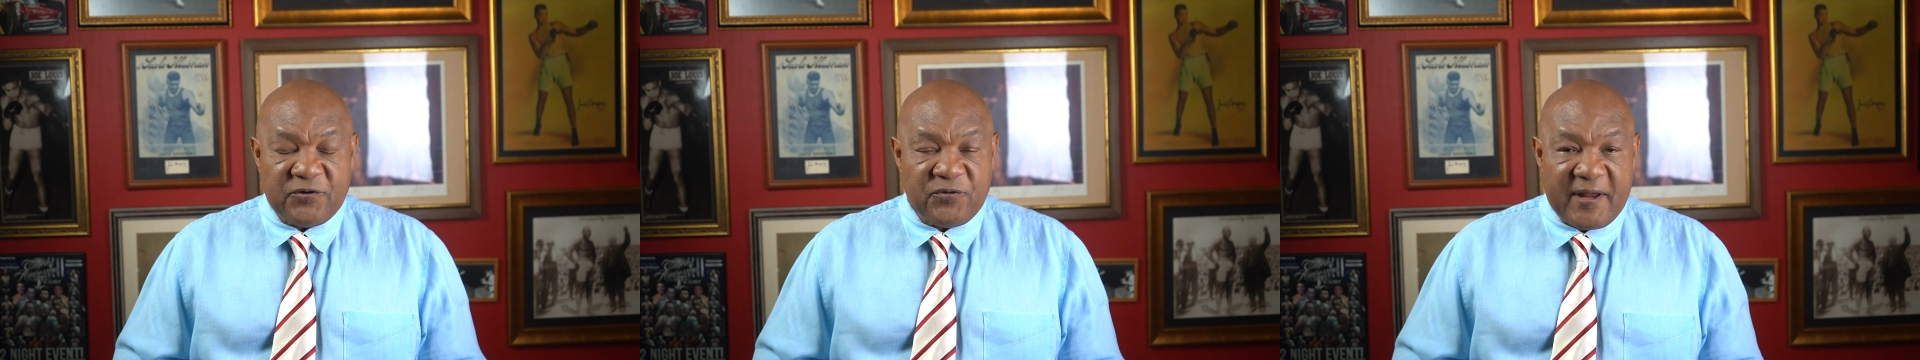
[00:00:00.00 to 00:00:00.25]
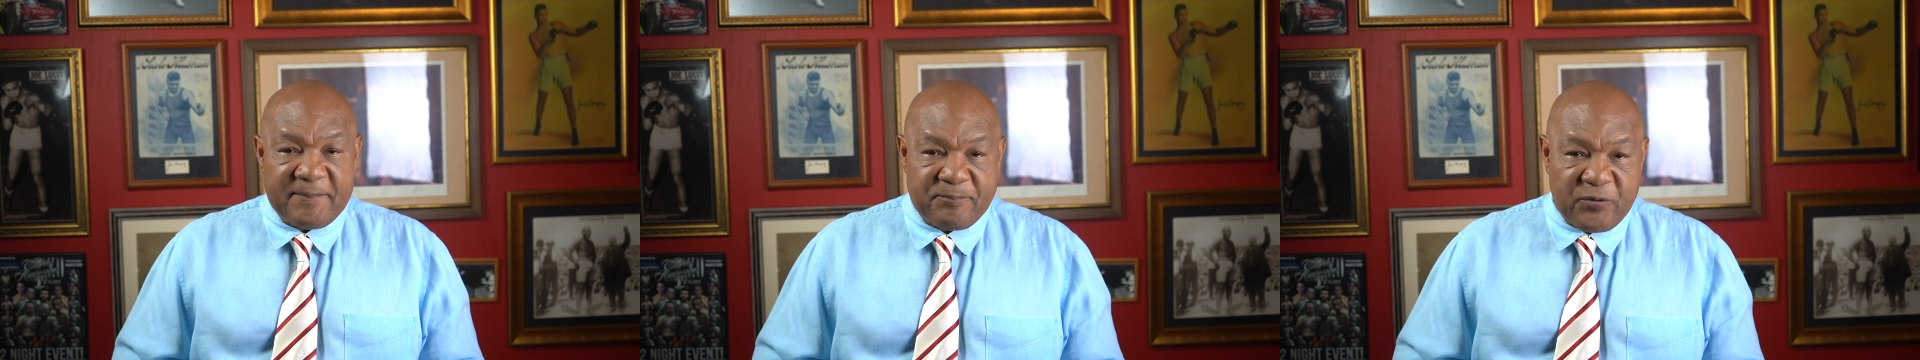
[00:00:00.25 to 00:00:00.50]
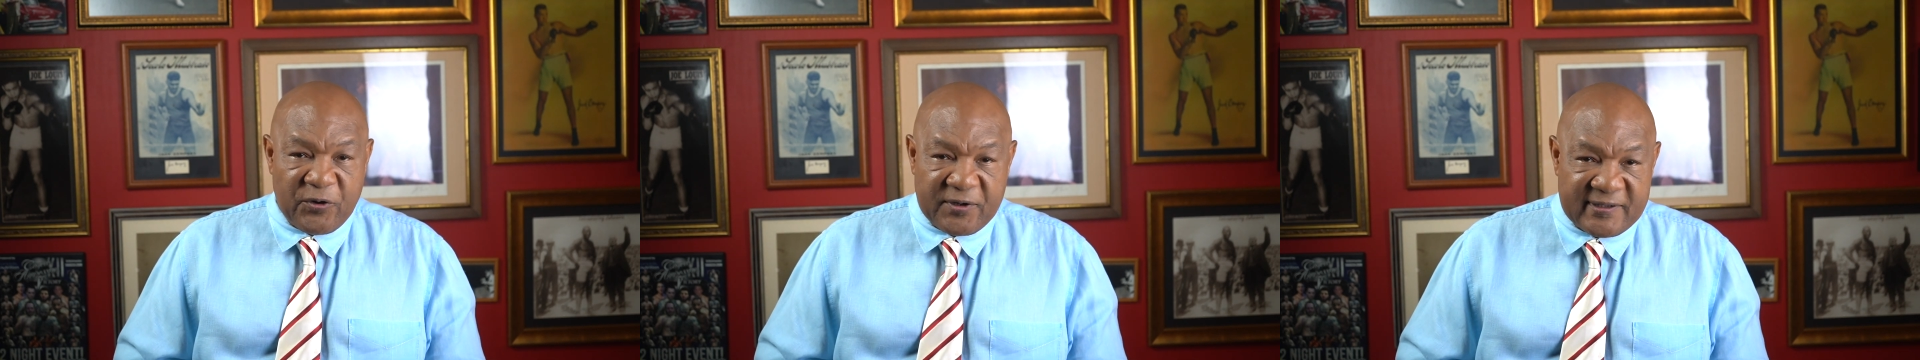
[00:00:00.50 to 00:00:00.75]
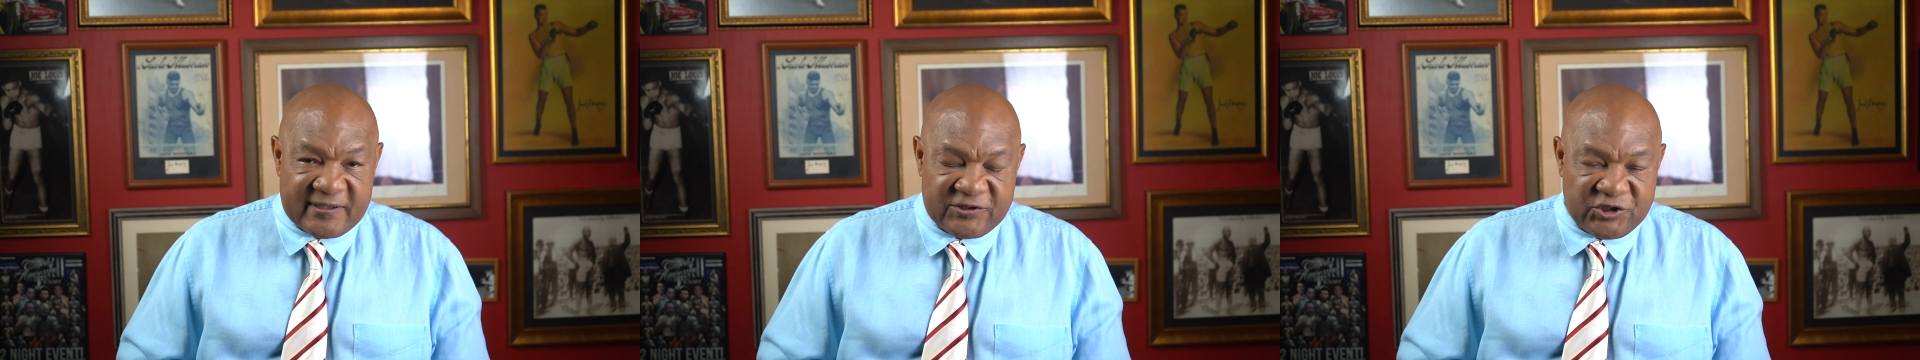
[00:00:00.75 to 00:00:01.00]
who had
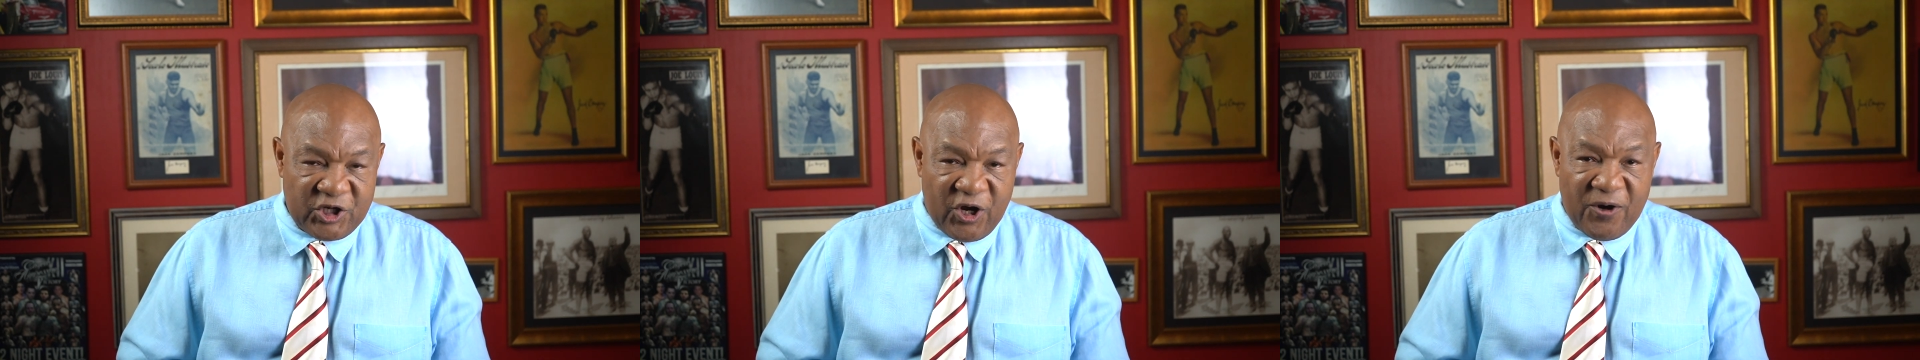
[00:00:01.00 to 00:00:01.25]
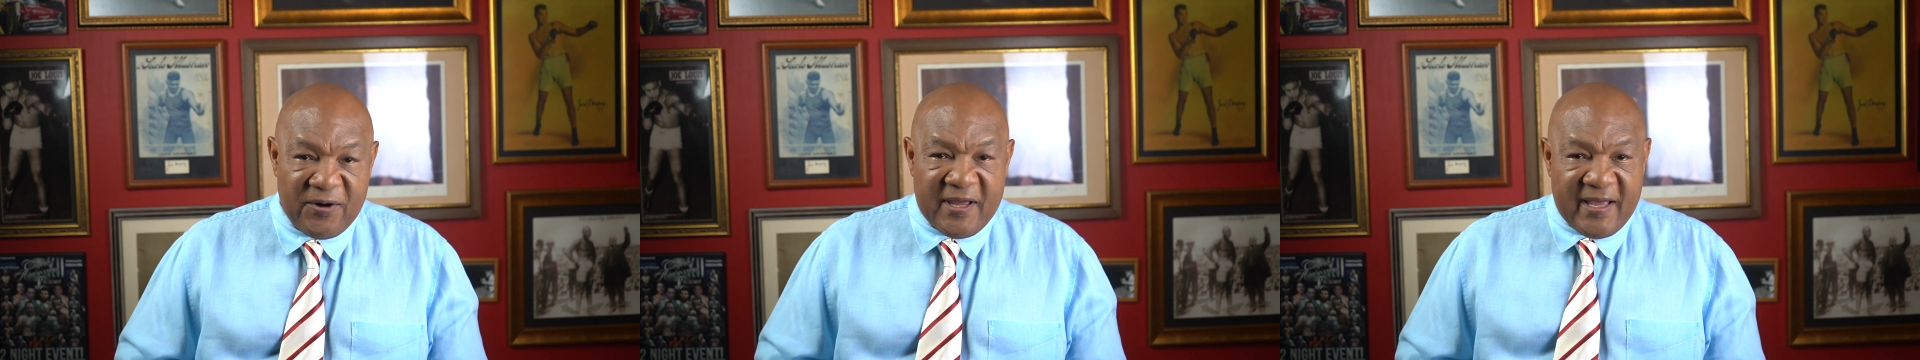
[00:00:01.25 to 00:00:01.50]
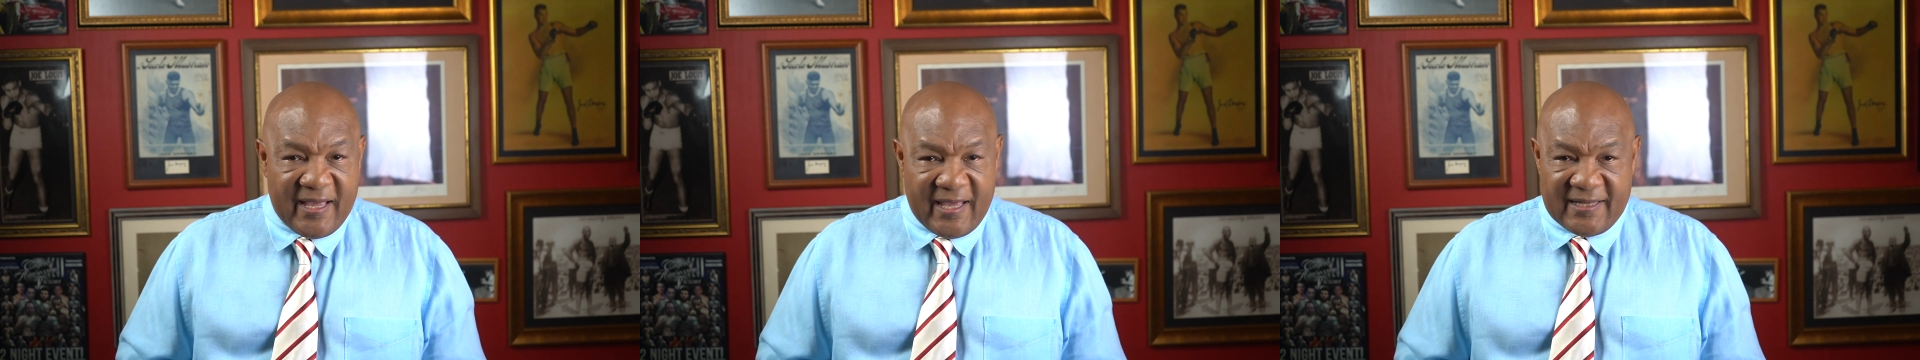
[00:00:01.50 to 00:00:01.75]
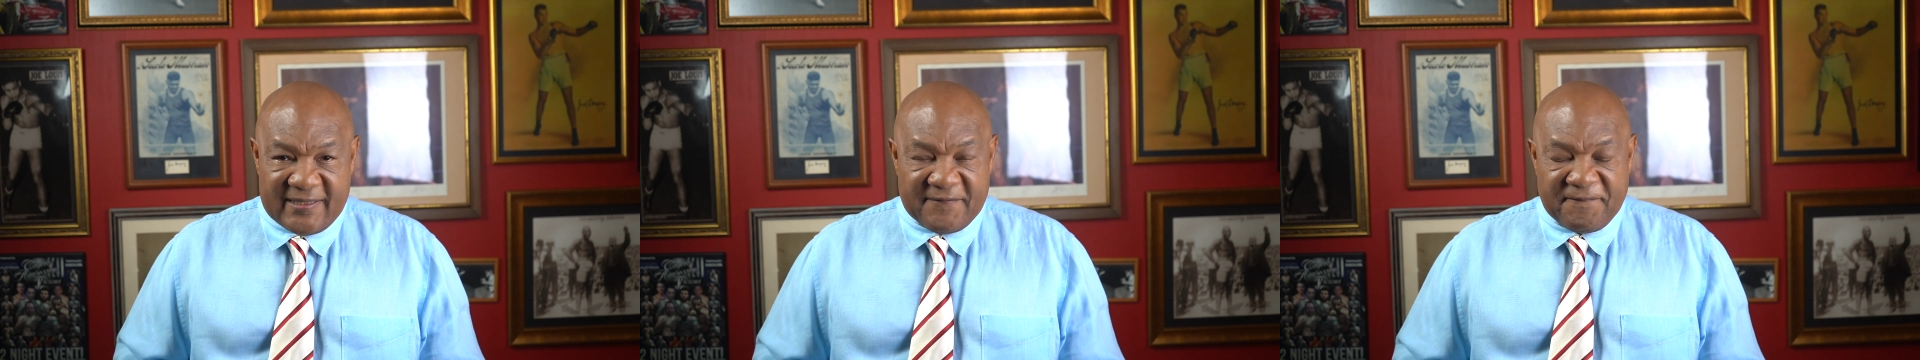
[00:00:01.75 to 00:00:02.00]
broken his jaw
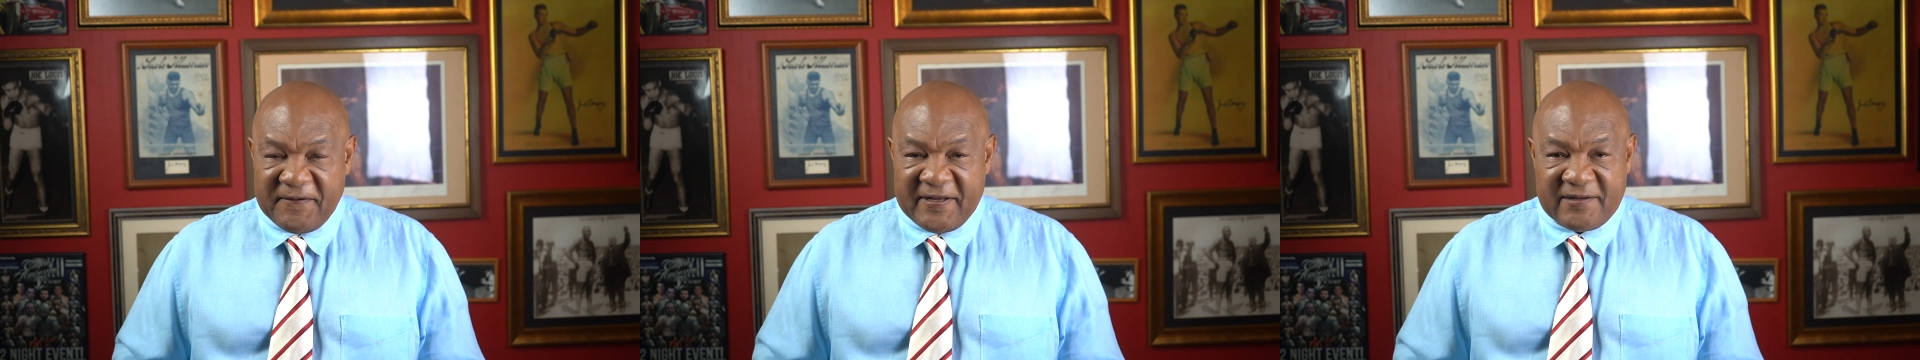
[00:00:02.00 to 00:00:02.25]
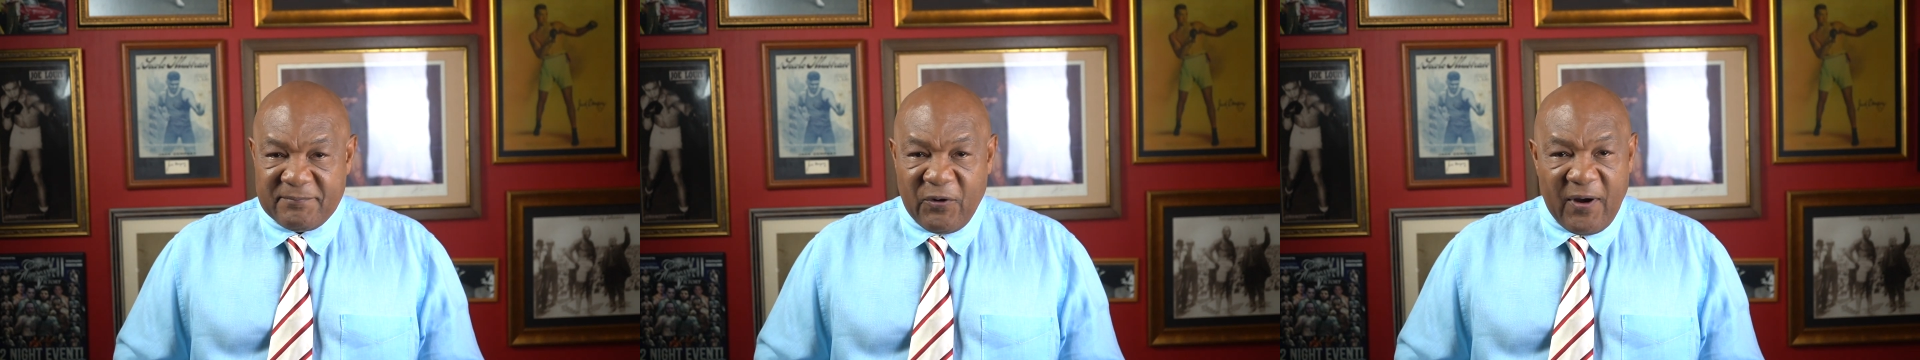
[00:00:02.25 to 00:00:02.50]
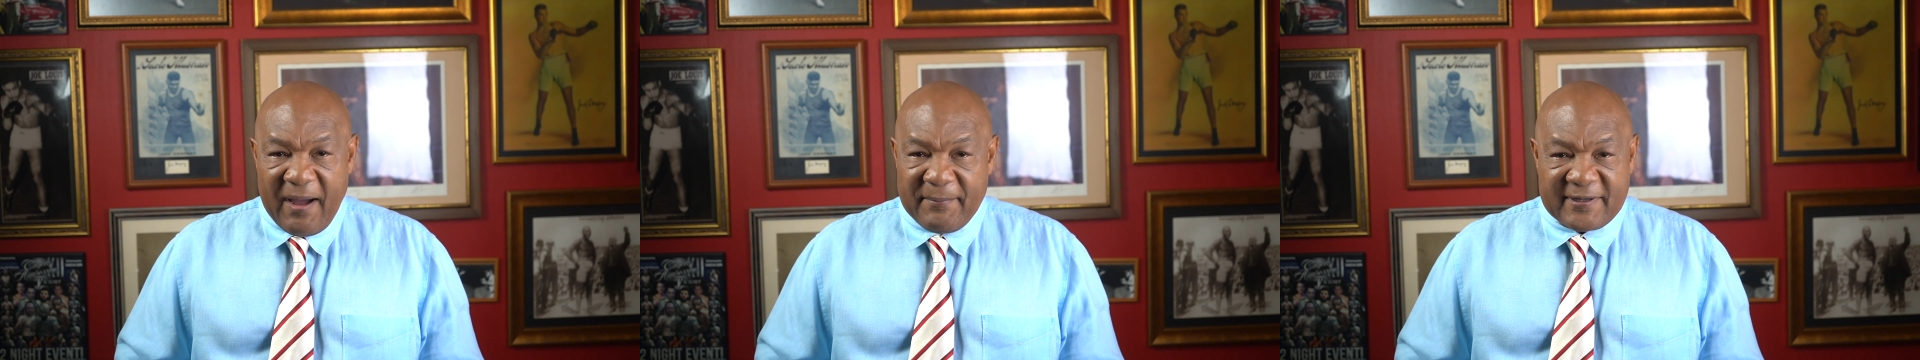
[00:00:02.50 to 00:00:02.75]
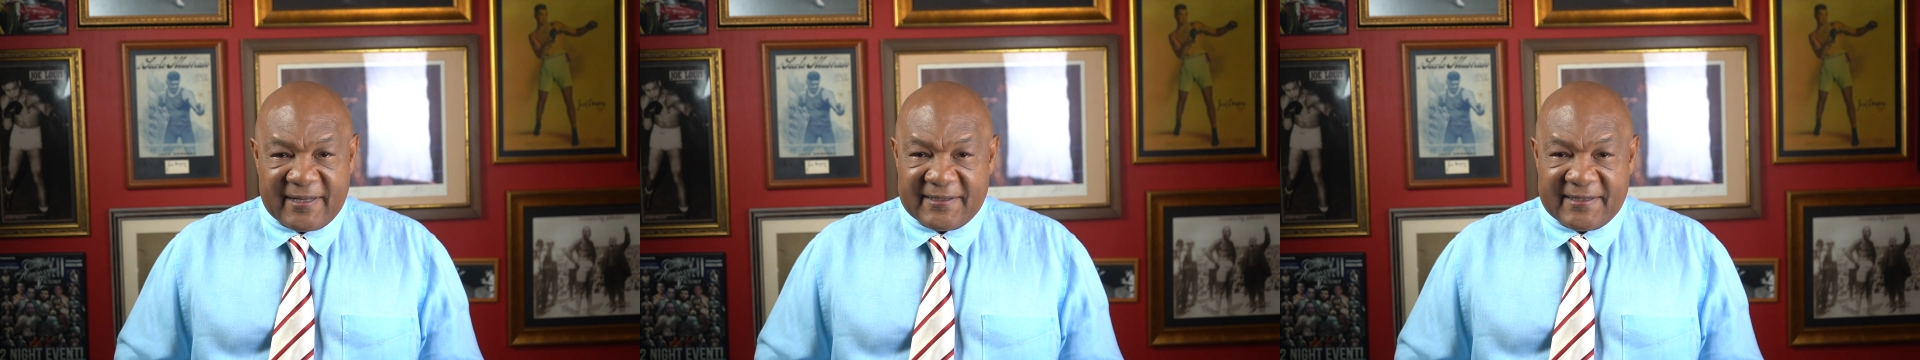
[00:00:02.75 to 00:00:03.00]
and defeated
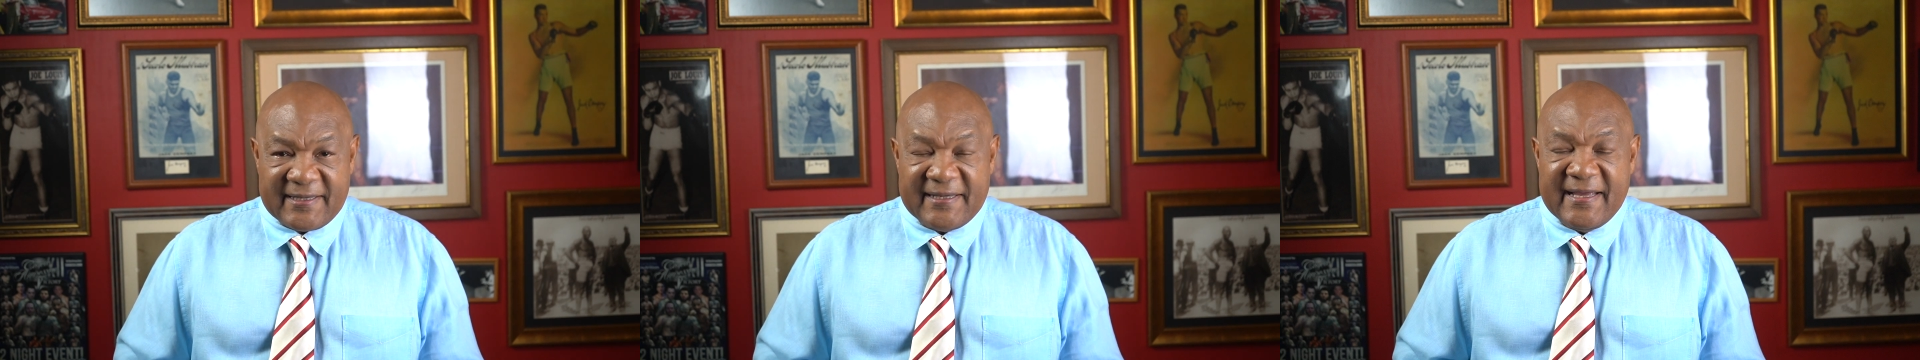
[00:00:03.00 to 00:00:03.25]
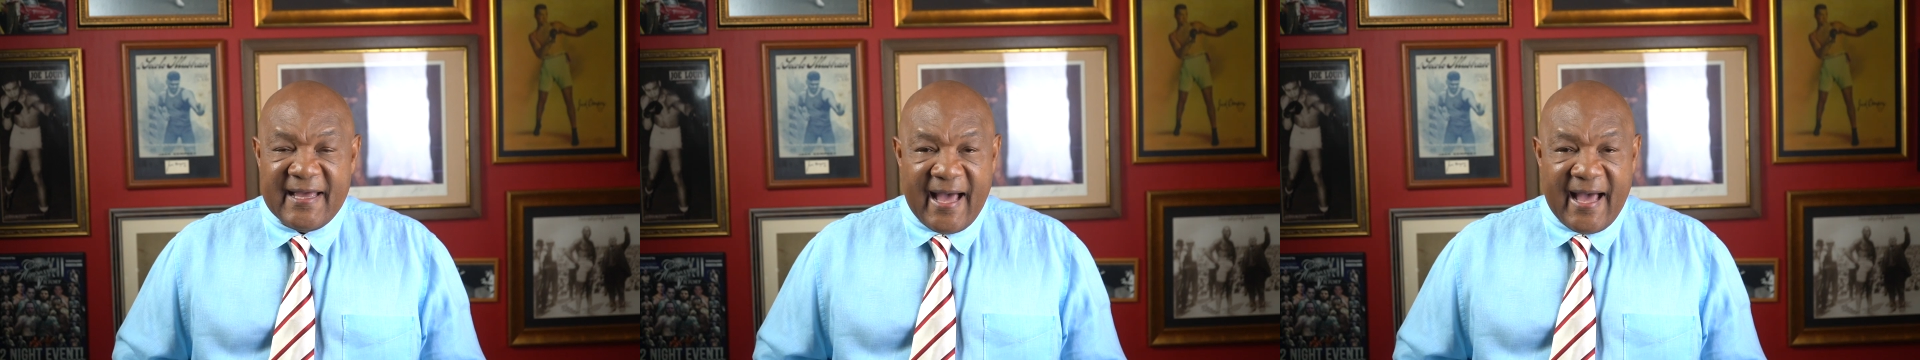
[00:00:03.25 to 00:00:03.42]
Muhammad Ali.